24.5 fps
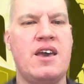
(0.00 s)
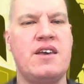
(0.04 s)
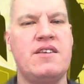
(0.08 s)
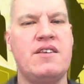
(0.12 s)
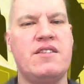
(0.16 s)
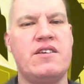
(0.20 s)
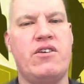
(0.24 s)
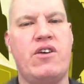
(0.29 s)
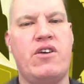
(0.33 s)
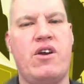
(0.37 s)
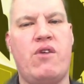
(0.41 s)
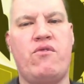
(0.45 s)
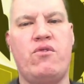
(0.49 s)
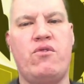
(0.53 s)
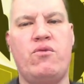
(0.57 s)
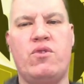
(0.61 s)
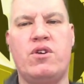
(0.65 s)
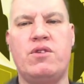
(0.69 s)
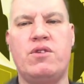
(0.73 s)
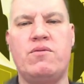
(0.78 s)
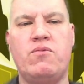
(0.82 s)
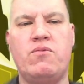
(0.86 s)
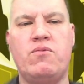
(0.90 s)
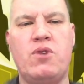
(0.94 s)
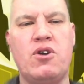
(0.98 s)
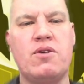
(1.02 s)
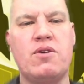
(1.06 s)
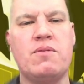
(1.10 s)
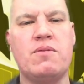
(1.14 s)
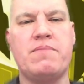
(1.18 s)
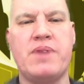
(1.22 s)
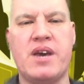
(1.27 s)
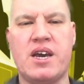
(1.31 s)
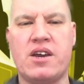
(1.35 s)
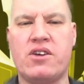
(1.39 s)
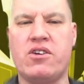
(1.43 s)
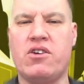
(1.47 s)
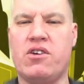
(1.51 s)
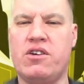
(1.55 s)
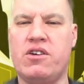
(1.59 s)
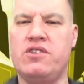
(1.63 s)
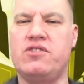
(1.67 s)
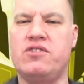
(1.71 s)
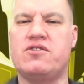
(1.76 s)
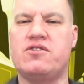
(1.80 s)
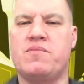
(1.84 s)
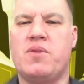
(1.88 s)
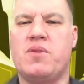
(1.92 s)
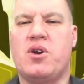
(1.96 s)
Hey there, everyone. Welcome back to Are
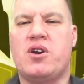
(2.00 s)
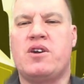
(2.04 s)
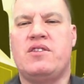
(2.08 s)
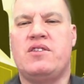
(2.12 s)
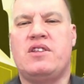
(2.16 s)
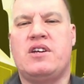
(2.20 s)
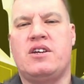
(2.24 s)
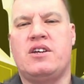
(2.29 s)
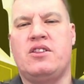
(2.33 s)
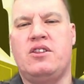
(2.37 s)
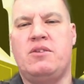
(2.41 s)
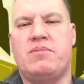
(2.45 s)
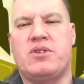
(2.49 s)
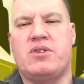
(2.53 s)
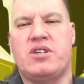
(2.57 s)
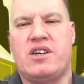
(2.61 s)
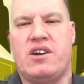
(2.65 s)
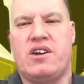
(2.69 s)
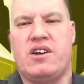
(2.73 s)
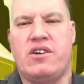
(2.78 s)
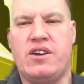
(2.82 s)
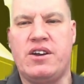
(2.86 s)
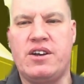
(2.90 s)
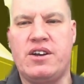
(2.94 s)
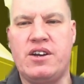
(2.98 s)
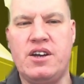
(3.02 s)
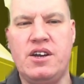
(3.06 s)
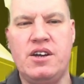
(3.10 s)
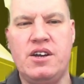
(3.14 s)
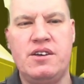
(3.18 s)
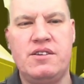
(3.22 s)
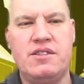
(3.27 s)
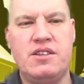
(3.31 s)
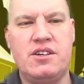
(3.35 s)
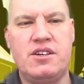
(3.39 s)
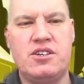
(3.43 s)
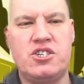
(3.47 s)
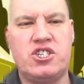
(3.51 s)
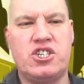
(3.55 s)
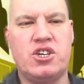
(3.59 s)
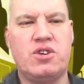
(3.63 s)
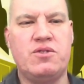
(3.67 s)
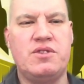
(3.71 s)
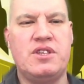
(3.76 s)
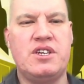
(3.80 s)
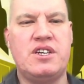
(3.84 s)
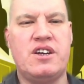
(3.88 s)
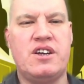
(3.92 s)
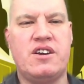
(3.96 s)
You Smarter Than a Libertarian, the
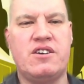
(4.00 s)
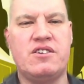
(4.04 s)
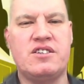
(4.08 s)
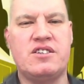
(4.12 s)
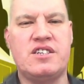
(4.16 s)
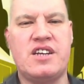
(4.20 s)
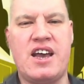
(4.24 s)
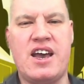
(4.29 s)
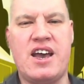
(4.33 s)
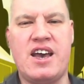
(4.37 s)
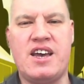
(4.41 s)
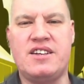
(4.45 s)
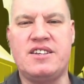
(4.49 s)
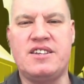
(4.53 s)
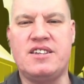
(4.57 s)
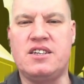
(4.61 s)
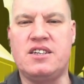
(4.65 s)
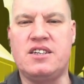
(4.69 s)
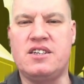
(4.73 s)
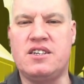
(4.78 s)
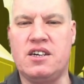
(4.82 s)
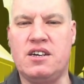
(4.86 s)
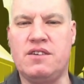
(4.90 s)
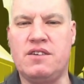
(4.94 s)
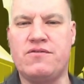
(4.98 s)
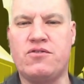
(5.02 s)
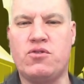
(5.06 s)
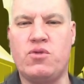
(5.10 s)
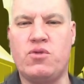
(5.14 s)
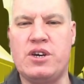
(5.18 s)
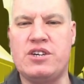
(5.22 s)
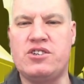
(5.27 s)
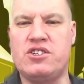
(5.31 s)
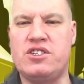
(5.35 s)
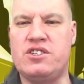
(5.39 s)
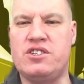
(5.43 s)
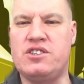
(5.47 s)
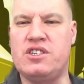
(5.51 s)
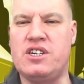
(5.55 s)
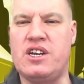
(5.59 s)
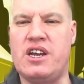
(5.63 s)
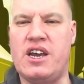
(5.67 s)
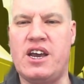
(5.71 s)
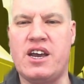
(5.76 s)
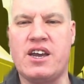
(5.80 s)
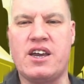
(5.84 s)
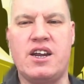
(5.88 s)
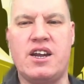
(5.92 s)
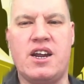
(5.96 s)
show that dares to ask the tough questions in
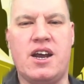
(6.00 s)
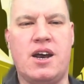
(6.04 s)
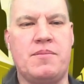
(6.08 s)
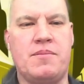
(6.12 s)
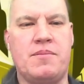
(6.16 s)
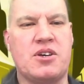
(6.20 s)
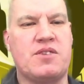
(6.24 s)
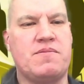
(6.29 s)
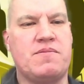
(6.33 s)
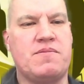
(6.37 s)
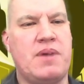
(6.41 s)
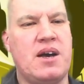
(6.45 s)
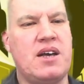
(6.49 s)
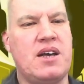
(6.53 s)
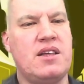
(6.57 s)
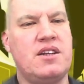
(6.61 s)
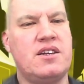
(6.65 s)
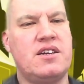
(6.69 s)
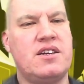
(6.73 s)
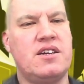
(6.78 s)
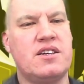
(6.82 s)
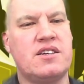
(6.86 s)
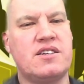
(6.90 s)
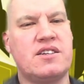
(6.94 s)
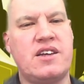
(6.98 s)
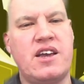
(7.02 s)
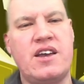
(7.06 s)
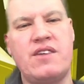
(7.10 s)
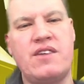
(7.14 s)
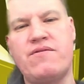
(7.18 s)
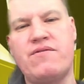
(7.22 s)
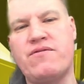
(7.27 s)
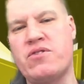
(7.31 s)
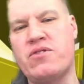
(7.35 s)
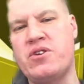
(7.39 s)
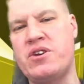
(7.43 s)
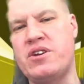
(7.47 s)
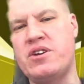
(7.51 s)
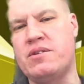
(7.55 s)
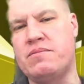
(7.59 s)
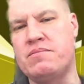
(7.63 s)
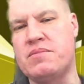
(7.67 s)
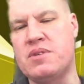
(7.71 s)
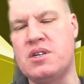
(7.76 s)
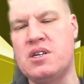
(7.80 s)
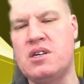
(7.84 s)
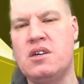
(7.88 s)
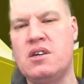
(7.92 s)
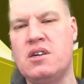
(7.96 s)
economics, politics, and freedom.
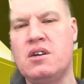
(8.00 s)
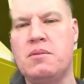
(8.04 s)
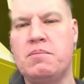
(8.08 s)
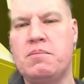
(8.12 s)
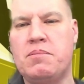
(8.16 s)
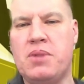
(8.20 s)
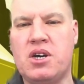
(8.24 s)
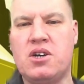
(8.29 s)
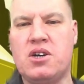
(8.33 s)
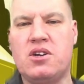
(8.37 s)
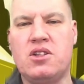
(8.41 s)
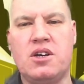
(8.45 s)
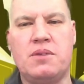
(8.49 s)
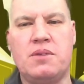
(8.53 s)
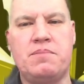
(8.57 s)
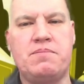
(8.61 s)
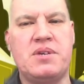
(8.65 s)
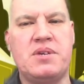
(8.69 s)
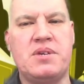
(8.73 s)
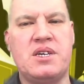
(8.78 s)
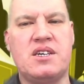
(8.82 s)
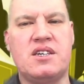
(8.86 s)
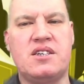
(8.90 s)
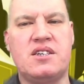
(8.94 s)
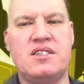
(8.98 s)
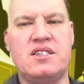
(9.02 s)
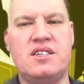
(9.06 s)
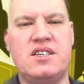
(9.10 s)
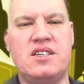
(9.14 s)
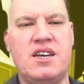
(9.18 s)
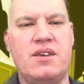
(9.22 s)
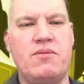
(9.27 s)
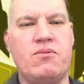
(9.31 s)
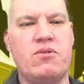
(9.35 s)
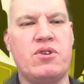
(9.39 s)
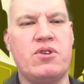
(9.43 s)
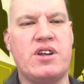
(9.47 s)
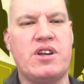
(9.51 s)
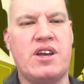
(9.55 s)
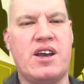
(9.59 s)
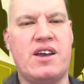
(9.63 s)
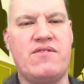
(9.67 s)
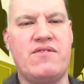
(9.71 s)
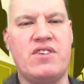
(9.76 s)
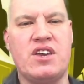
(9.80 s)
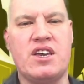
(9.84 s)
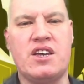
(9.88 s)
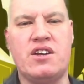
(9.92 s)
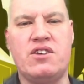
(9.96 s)
Buckle up because today we're
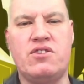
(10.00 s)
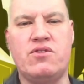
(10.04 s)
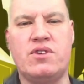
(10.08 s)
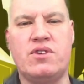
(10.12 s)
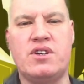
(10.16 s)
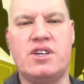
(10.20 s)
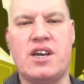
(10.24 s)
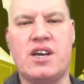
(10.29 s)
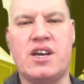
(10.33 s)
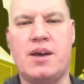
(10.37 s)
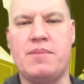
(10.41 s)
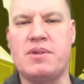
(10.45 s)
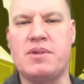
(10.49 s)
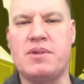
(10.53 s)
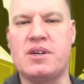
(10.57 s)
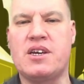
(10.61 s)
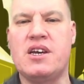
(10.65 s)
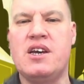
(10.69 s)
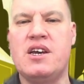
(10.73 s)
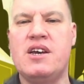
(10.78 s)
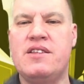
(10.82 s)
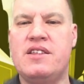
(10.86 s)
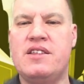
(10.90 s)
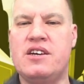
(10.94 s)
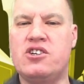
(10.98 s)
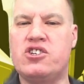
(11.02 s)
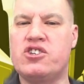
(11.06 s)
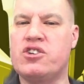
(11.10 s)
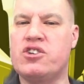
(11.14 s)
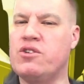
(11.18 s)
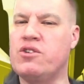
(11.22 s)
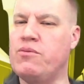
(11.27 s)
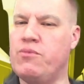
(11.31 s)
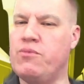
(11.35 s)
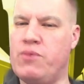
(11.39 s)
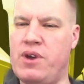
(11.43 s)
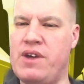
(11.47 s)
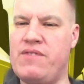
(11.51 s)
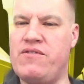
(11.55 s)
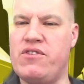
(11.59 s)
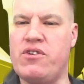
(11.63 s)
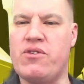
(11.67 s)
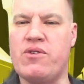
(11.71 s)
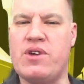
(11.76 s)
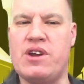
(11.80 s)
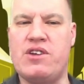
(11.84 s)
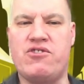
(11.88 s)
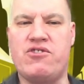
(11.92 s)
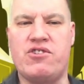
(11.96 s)
diving into a topic that's sure to rev
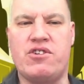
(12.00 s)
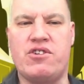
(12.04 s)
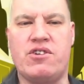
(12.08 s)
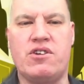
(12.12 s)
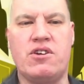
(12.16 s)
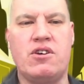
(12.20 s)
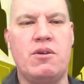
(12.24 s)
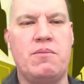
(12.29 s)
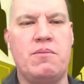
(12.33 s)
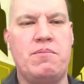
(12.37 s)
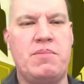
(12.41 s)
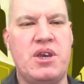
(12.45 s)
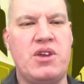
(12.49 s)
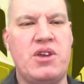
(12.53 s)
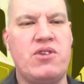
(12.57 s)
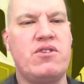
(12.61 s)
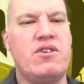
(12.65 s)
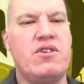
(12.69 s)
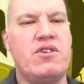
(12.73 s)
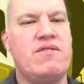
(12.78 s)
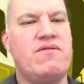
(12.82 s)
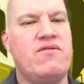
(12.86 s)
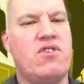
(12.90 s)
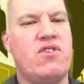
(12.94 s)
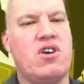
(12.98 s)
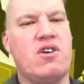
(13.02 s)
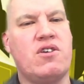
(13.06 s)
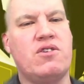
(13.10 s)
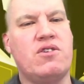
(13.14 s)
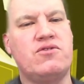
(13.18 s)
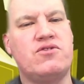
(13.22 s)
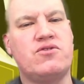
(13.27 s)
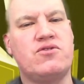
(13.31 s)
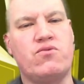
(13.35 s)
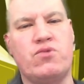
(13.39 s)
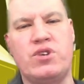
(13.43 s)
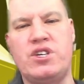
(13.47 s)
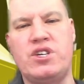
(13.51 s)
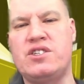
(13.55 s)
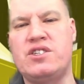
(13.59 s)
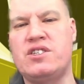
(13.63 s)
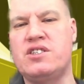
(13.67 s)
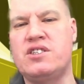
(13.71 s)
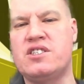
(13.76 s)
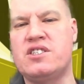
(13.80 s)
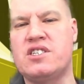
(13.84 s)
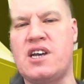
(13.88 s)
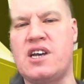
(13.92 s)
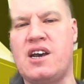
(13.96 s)
your engine. Peter Navarro's
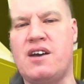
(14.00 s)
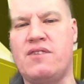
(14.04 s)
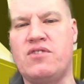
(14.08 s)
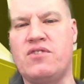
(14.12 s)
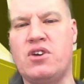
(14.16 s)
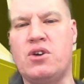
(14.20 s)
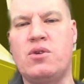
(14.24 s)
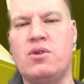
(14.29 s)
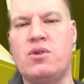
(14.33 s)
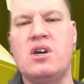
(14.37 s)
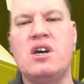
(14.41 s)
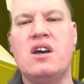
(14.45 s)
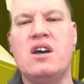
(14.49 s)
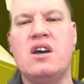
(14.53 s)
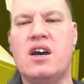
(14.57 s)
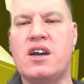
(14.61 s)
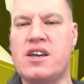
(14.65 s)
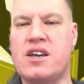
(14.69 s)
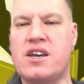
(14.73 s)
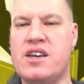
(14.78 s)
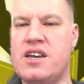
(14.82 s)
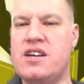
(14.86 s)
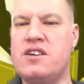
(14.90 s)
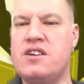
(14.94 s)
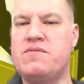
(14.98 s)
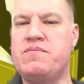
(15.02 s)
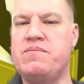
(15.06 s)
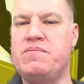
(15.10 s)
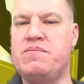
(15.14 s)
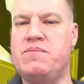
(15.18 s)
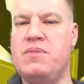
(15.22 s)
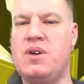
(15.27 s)
recent salvo against